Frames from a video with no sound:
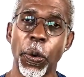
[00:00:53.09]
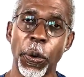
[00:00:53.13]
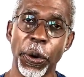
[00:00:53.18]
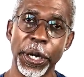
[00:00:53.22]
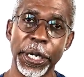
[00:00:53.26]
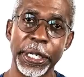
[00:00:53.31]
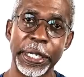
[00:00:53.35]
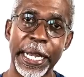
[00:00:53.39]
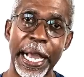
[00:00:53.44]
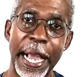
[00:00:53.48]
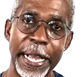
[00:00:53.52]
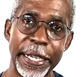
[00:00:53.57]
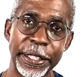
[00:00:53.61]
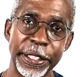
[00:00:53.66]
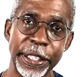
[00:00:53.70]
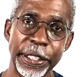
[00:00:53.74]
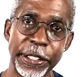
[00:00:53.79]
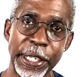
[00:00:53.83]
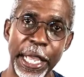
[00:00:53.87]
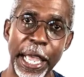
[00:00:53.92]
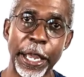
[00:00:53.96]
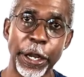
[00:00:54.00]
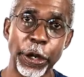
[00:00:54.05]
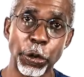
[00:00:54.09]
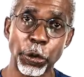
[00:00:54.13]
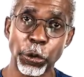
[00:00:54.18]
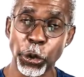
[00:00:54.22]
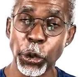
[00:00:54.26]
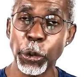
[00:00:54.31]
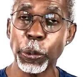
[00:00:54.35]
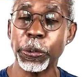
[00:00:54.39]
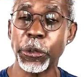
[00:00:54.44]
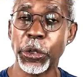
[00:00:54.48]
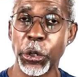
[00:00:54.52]
organizes and
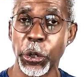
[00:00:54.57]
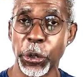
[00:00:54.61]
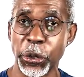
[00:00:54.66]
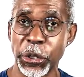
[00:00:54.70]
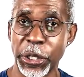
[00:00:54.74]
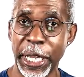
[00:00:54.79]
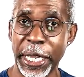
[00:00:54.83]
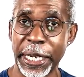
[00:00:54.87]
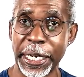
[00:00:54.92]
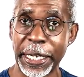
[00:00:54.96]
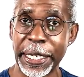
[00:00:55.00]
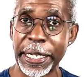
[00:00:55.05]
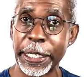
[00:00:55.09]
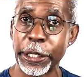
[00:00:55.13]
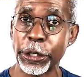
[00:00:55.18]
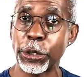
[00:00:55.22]
groups your data